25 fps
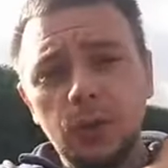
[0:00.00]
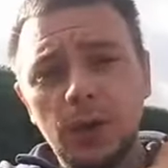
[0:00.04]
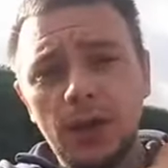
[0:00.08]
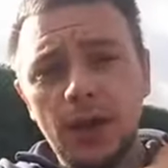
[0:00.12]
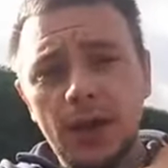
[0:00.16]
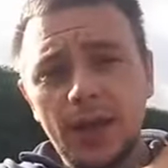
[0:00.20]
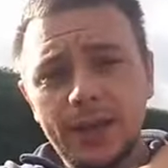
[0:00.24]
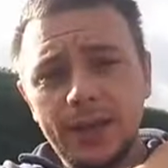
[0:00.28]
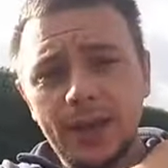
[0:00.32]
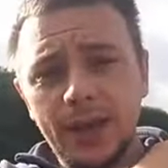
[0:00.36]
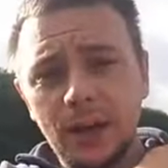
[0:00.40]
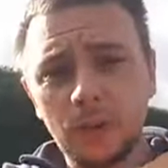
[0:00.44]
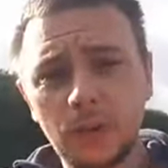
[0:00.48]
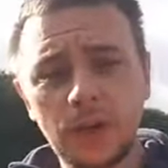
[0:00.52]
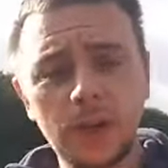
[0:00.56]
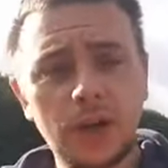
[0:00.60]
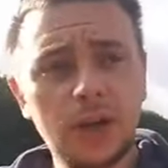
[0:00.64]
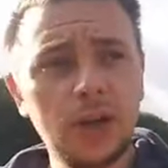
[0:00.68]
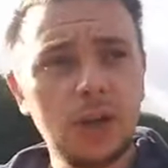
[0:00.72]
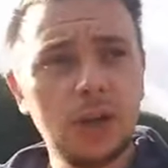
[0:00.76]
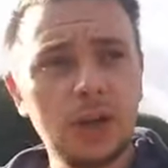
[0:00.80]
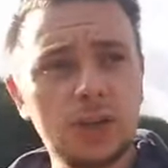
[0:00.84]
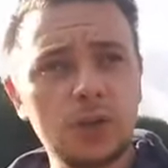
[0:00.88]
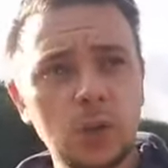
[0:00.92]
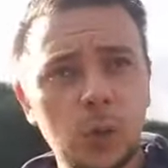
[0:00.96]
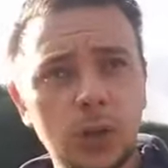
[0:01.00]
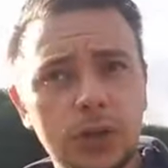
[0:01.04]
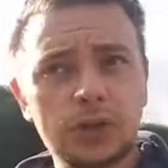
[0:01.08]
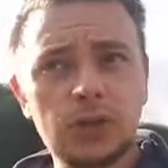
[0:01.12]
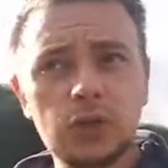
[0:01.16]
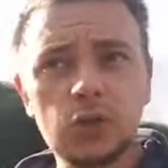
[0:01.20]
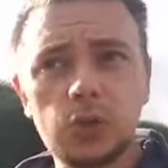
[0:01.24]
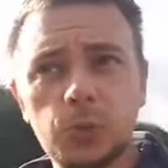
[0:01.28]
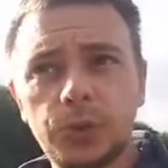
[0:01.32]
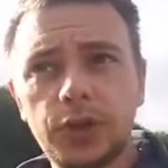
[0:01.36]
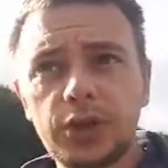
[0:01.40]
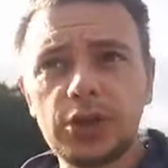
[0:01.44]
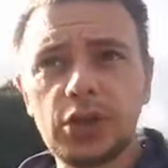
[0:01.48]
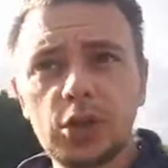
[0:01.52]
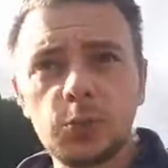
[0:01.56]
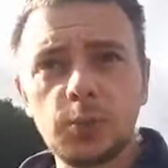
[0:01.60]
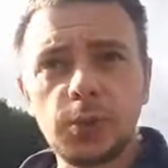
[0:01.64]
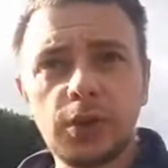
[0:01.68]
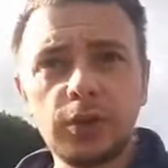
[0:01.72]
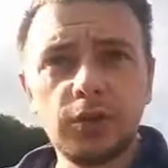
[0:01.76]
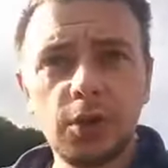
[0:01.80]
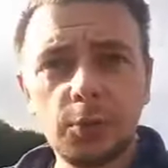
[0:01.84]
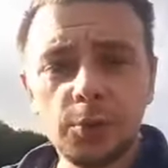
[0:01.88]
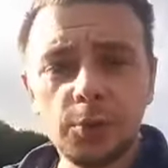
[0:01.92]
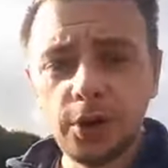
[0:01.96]
way now. So Wilson's Bridge has
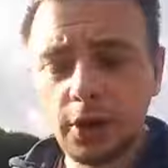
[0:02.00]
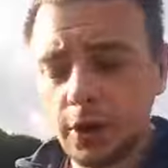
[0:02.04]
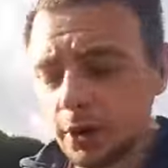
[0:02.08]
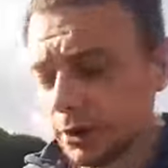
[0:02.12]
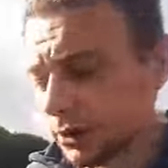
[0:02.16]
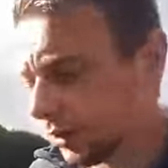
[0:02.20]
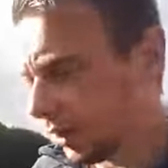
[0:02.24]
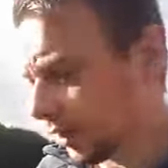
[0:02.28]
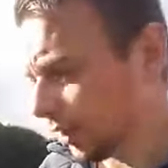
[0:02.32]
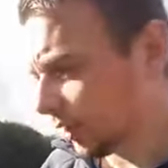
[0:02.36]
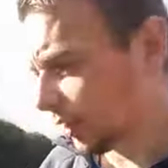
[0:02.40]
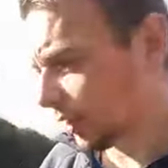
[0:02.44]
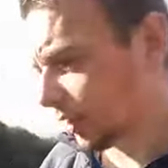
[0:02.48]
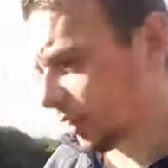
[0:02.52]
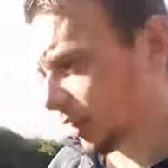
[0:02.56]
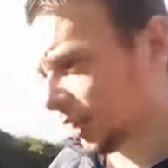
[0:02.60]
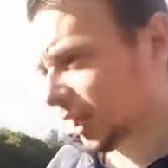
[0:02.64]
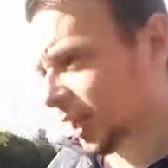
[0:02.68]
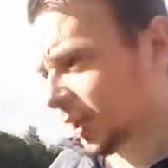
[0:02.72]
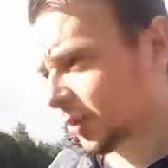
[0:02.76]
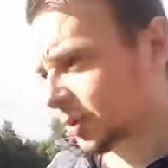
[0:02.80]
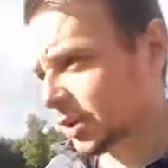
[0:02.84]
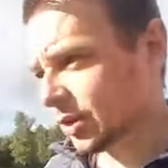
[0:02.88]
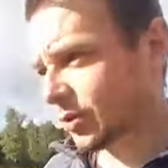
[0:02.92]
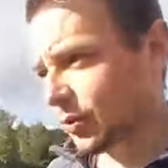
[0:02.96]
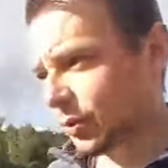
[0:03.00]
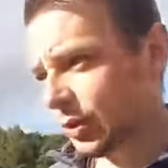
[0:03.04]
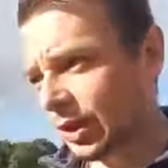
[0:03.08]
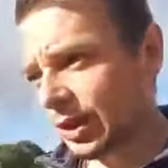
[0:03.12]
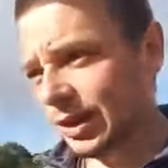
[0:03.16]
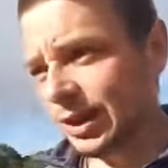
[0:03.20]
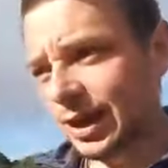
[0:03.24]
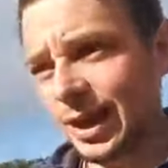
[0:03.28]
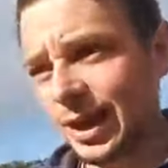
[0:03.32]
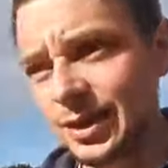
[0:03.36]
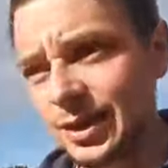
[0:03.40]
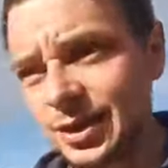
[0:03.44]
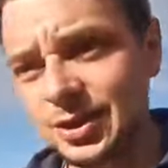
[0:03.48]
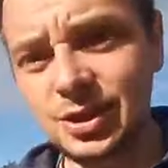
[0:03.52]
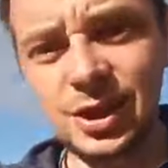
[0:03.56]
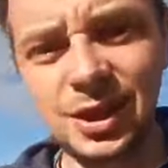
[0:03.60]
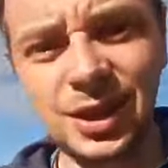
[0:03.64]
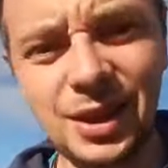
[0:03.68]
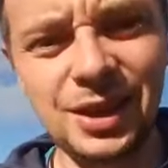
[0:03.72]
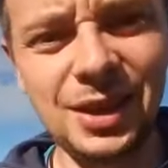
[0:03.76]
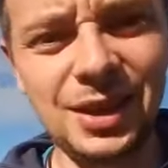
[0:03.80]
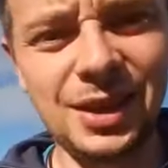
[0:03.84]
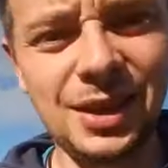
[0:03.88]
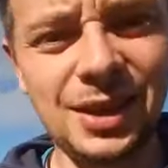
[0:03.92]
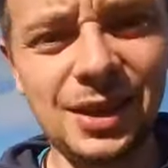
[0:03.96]
been repaired, which is really nice.
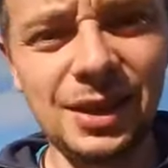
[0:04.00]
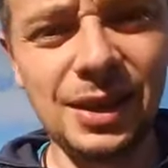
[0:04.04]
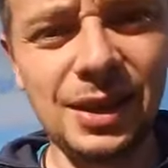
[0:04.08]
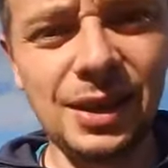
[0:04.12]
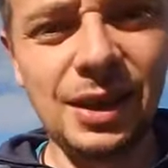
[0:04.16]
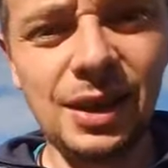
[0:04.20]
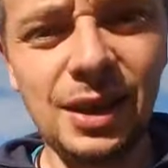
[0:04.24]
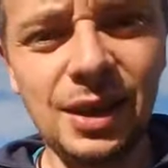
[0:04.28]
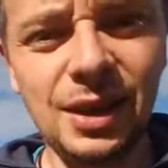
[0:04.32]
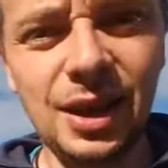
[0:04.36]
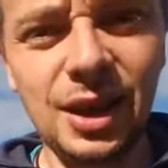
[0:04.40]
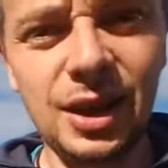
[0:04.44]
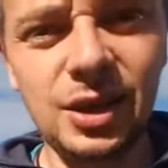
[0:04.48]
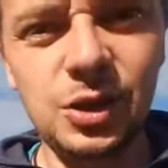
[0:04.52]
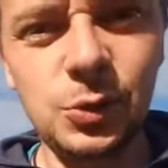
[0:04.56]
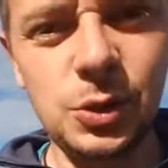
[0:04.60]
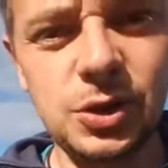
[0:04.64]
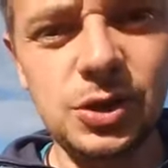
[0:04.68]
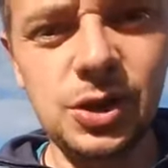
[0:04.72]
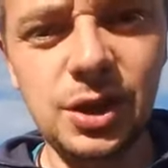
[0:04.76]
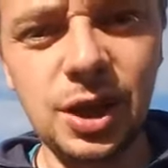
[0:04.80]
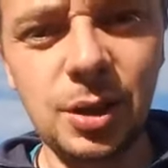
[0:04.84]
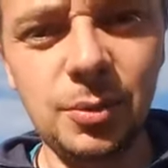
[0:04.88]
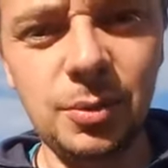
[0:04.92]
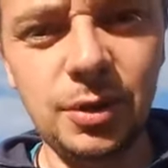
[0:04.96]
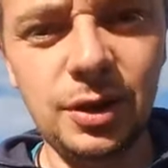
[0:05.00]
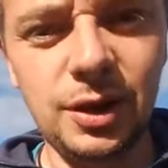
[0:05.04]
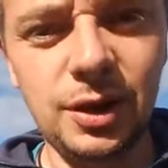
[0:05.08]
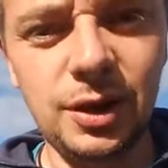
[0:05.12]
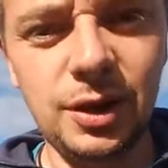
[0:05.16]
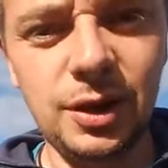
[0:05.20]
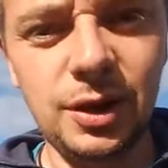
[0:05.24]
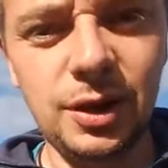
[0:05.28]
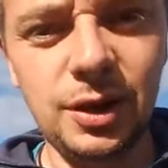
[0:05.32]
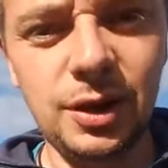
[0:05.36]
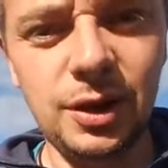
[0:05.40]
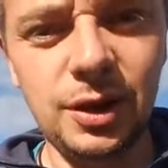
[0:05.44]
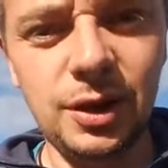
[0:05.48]
I'll switch the camera around.